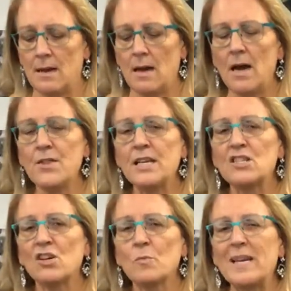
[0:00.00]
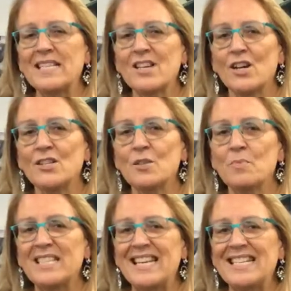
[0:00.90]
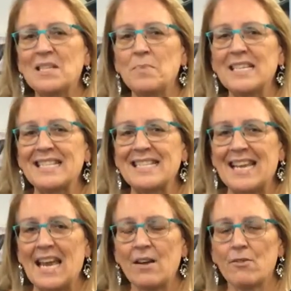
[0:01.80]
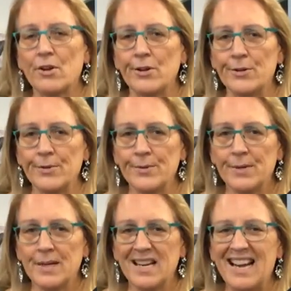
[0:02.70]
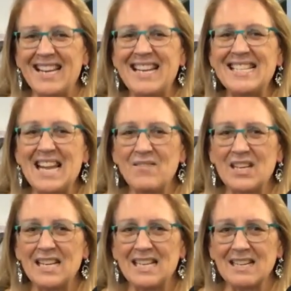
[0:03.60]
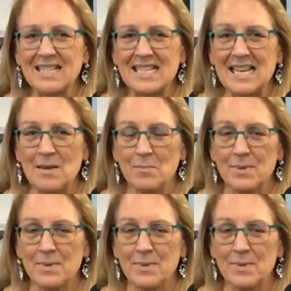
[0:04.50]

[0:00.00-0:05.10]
I think Dog Bear's going to pretend to be a scarecrow. And he's having a little sleep.